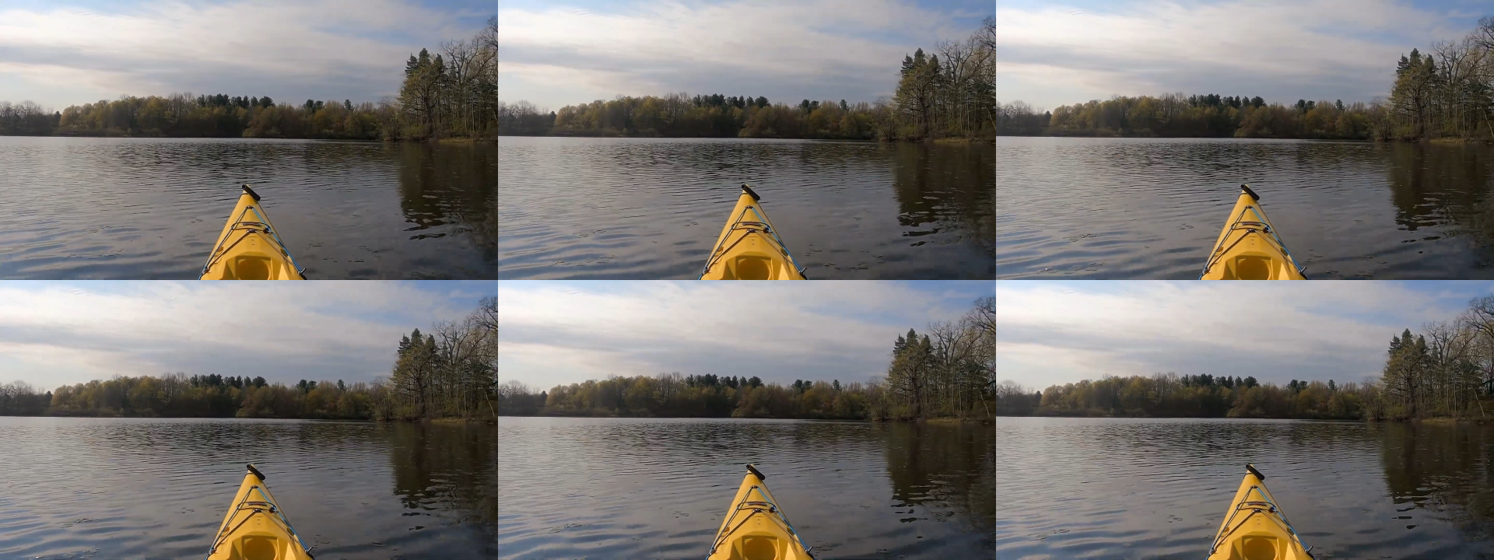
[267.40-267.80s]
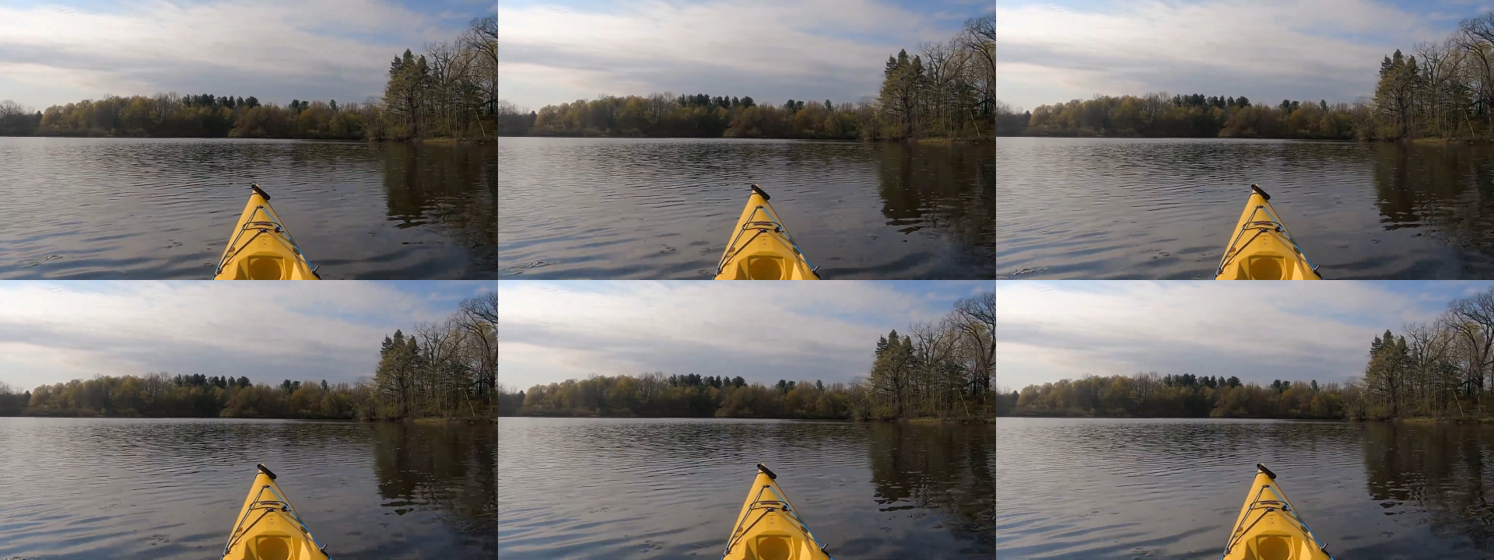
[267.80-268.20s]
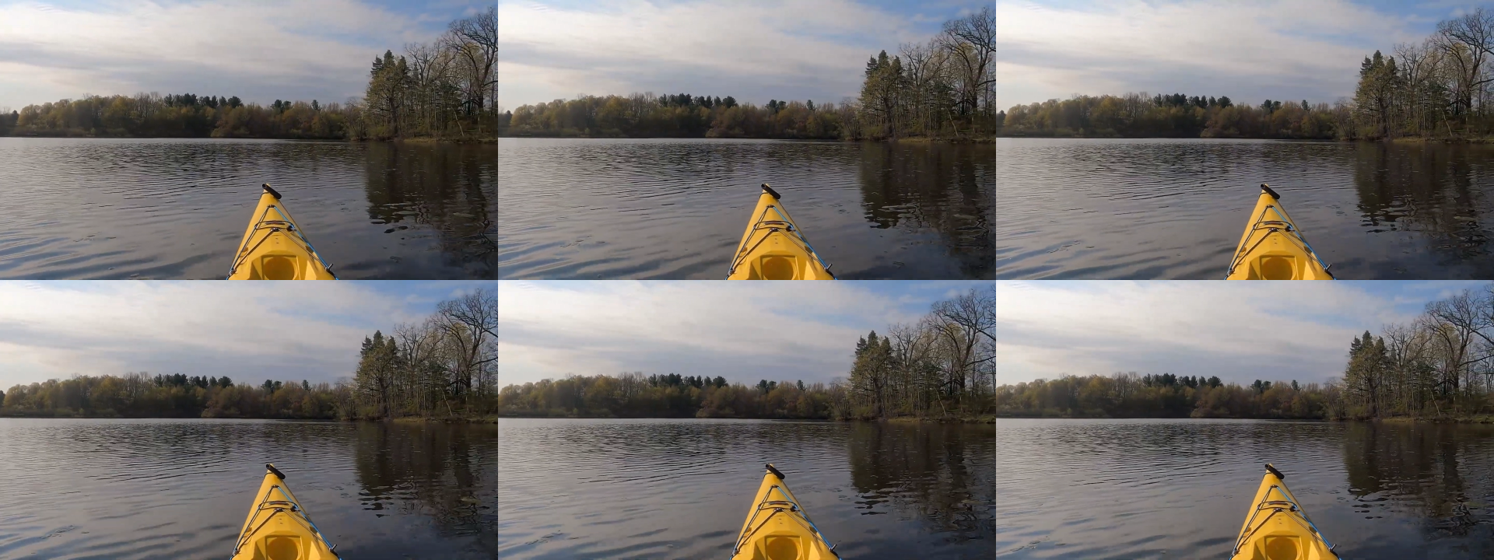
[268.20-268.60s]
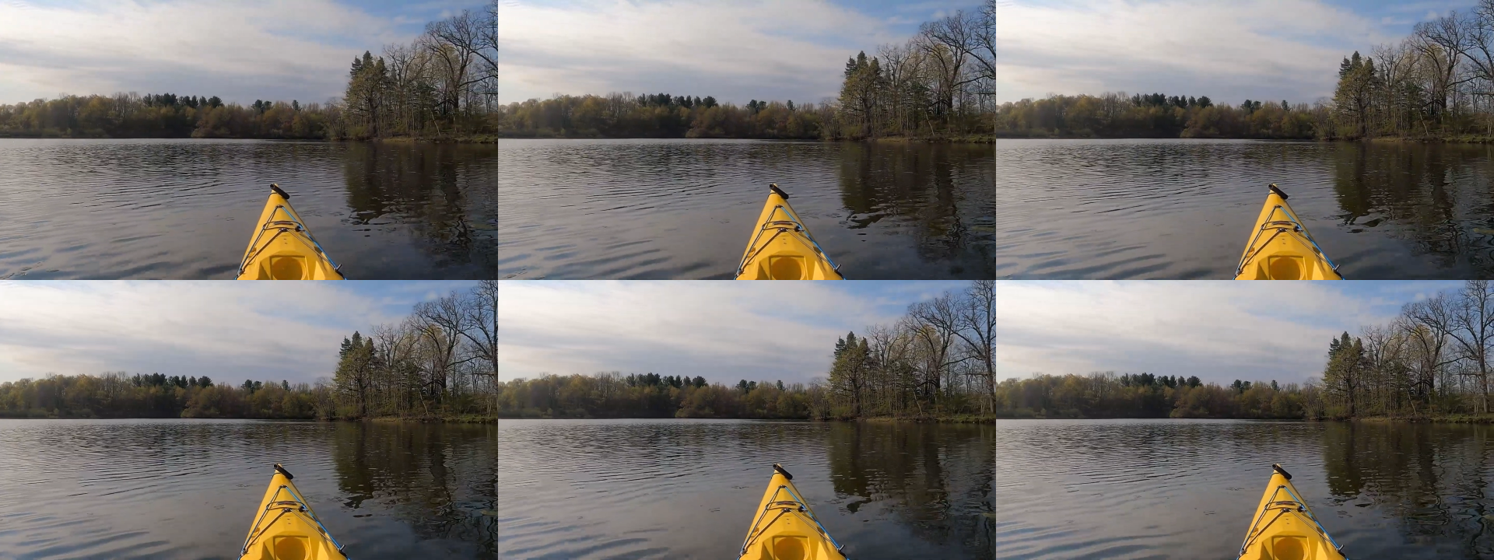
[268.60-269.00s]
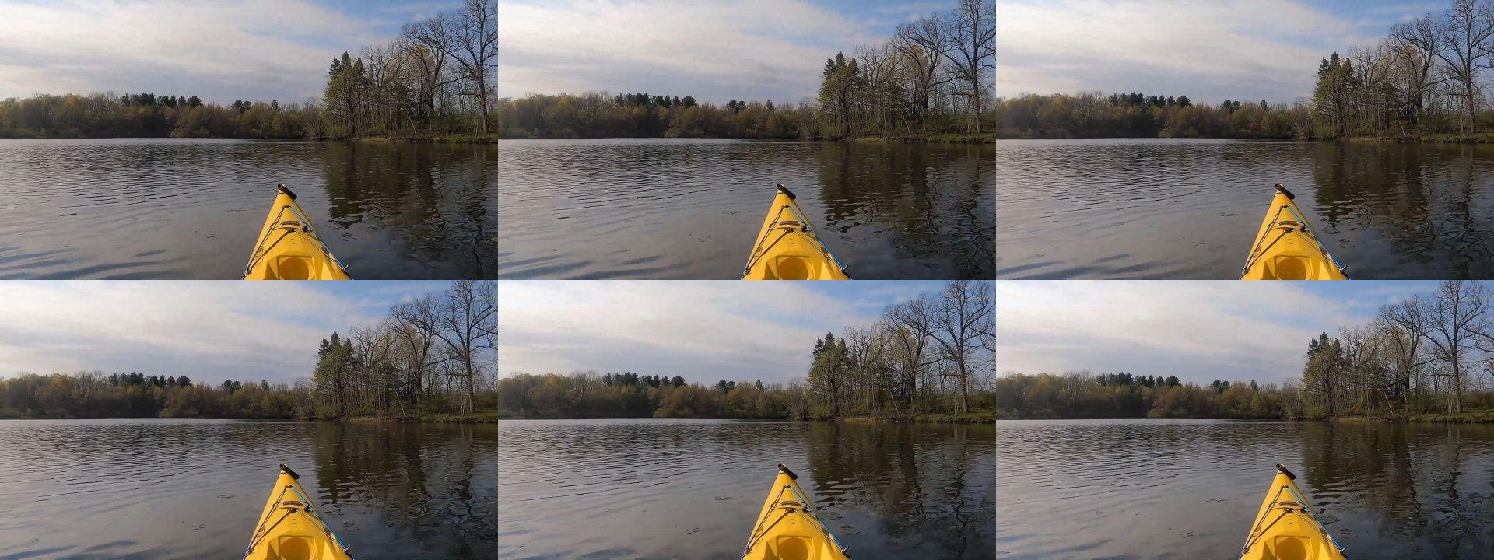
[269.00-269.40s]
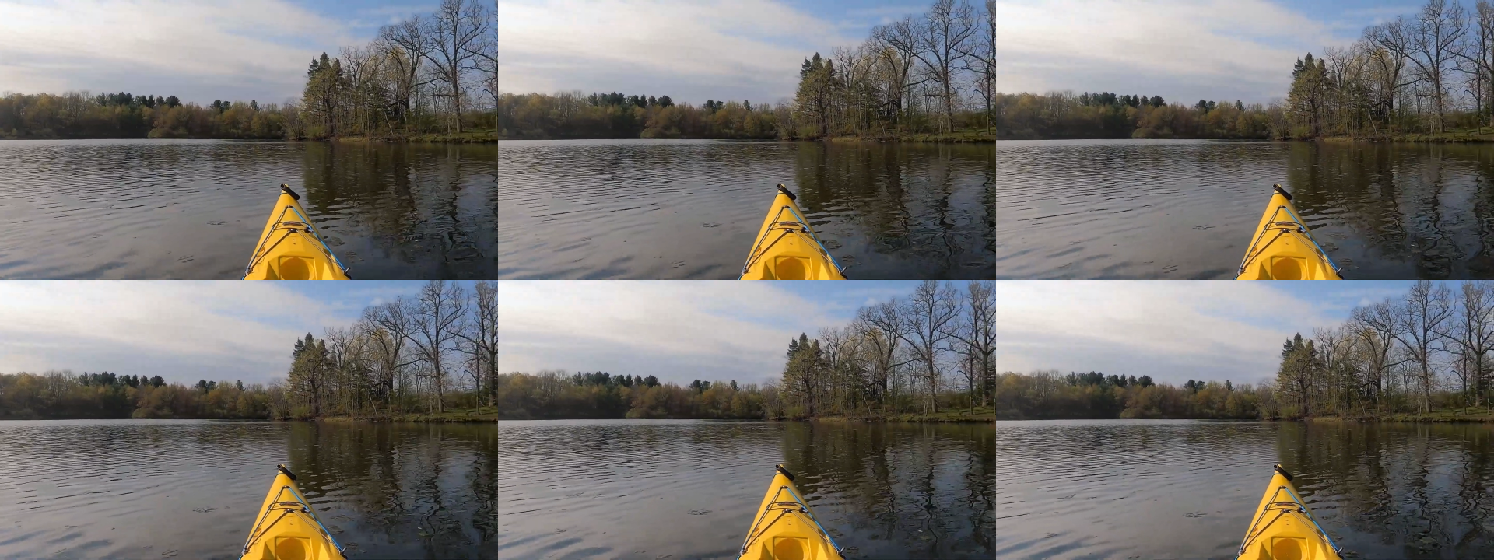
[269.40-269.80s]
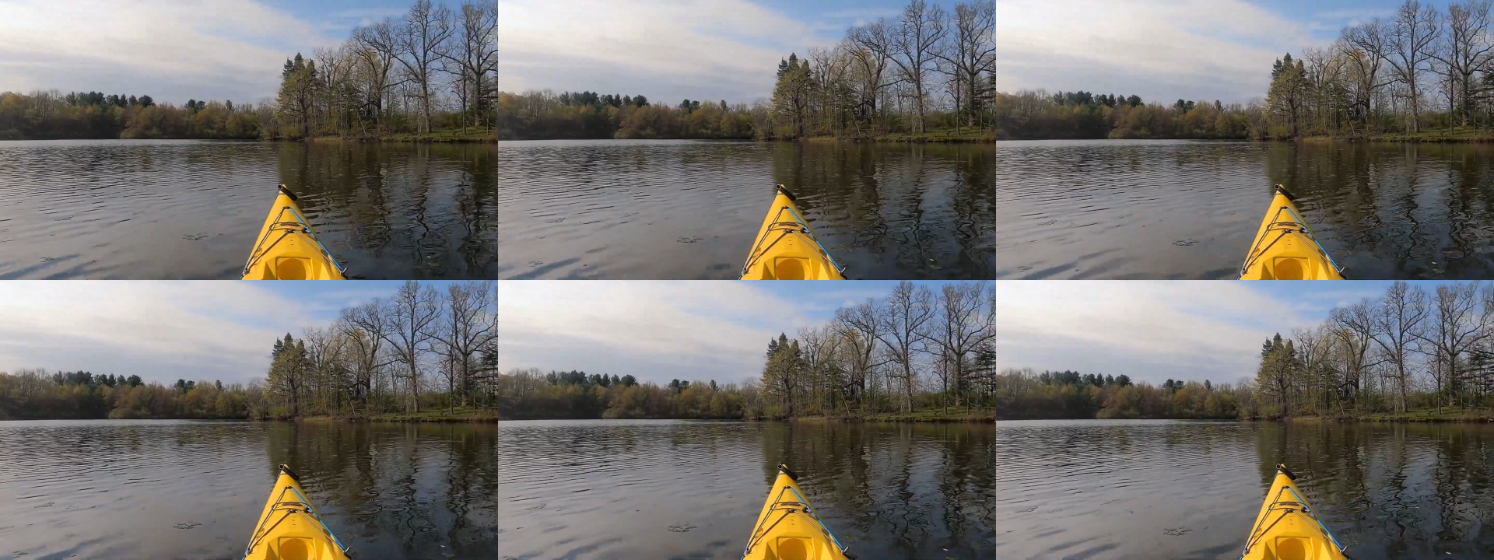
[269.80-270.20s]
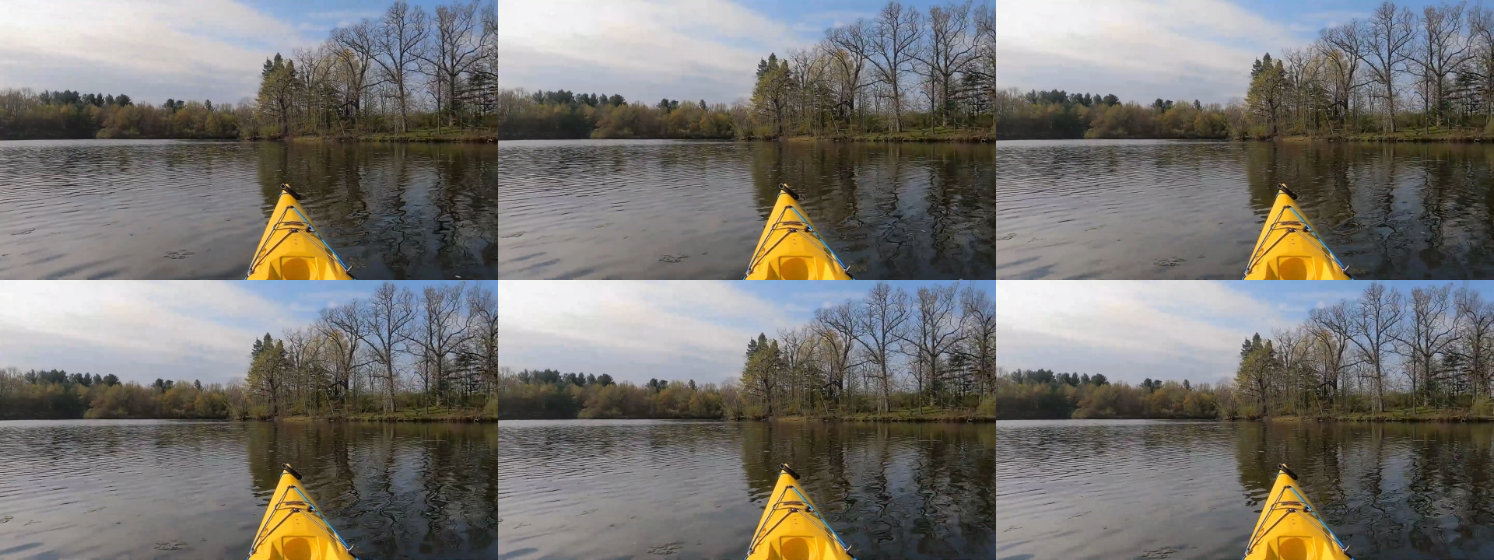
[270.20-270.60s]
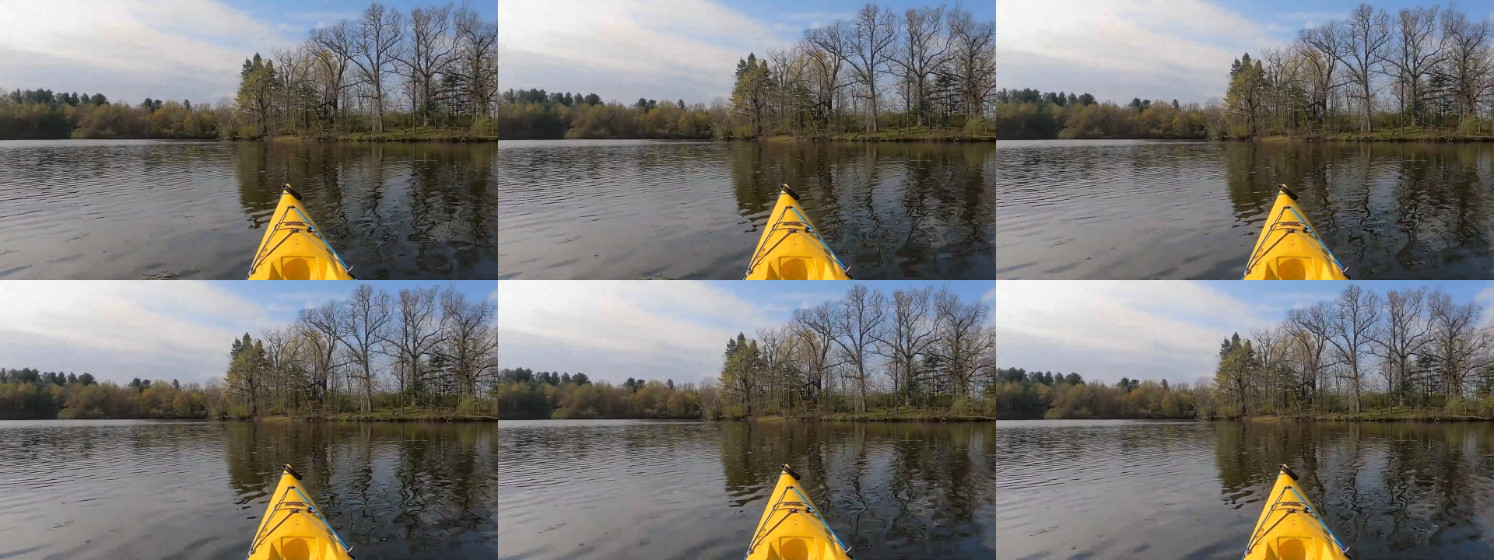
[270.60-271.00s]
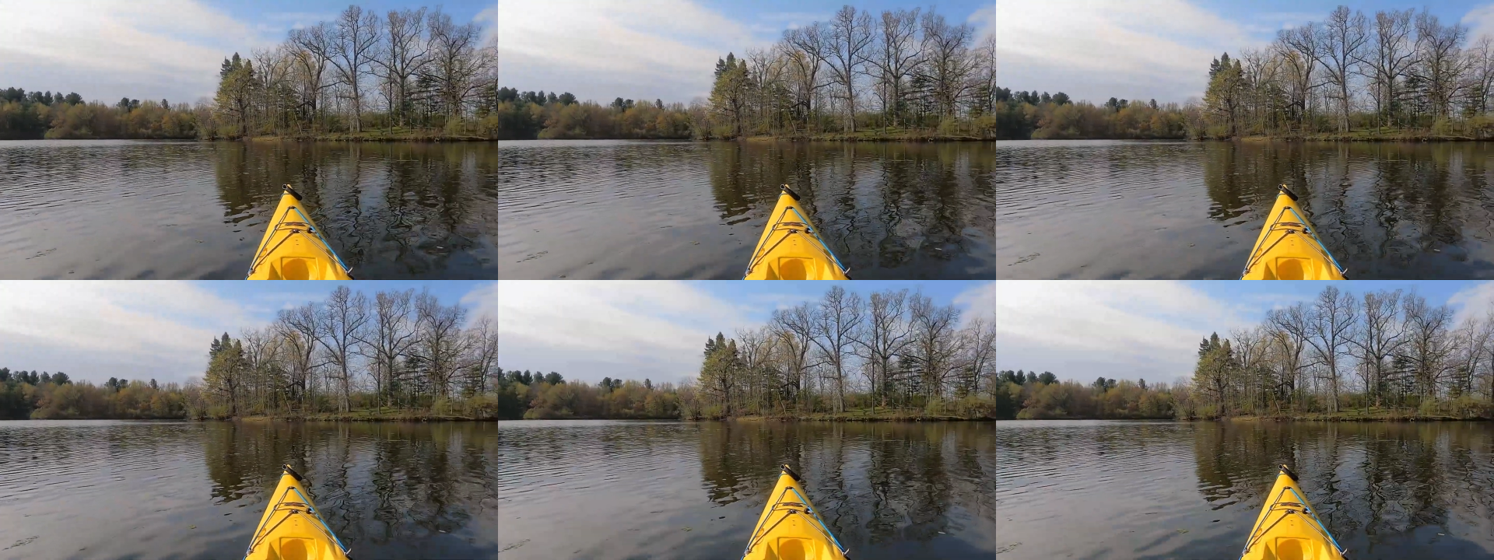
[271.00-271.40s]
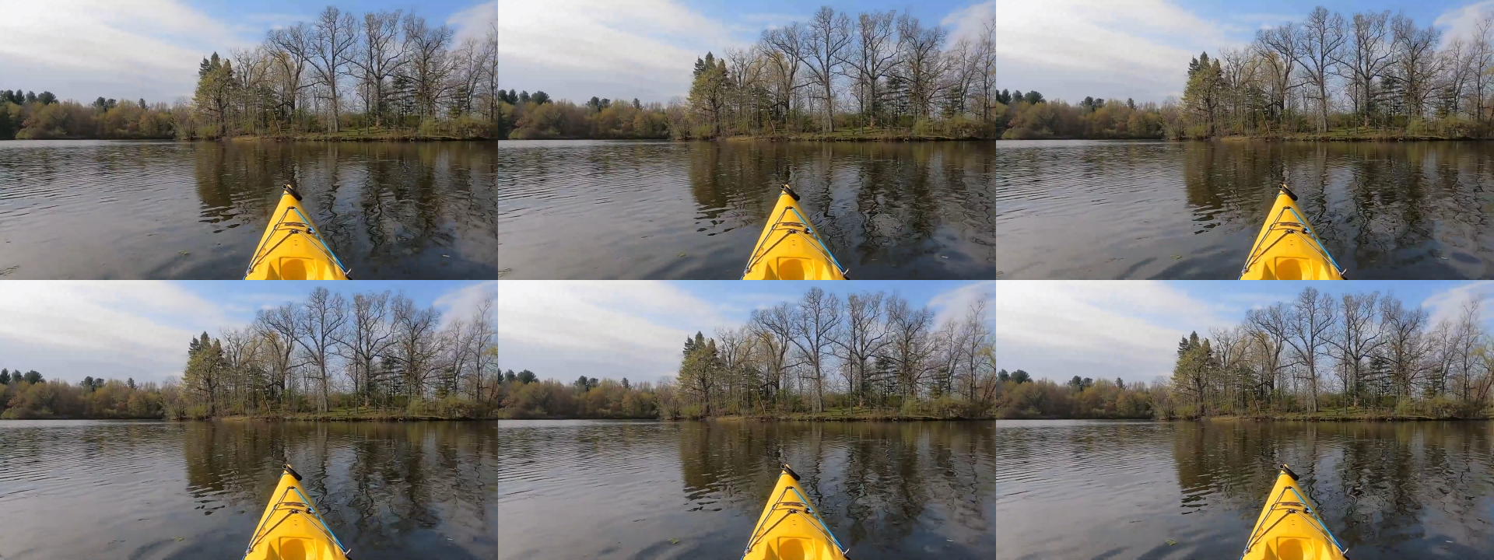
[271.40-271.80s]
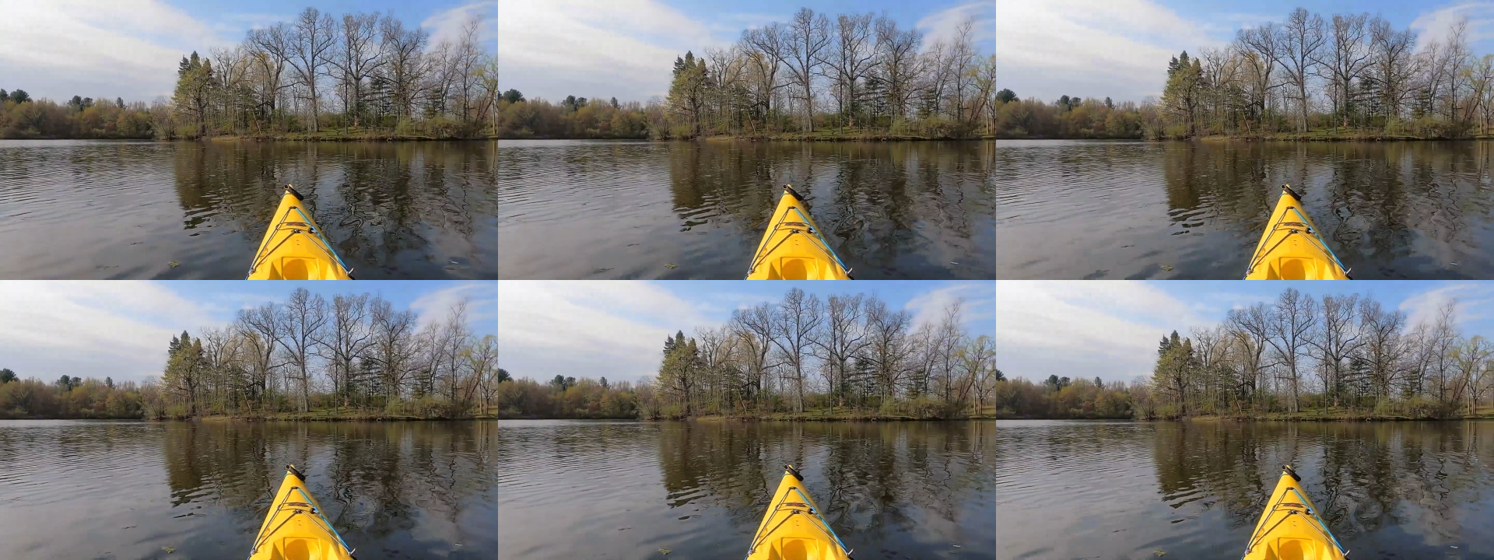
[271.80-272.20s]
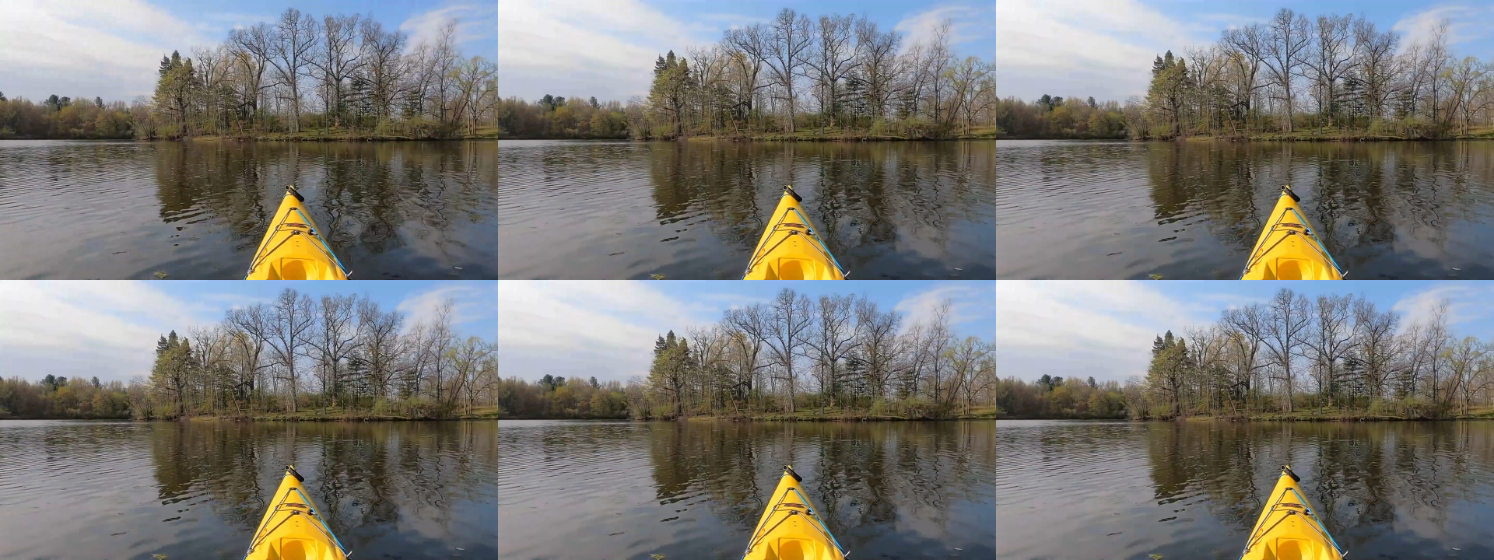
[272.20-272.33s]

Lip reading: (no speaker visible)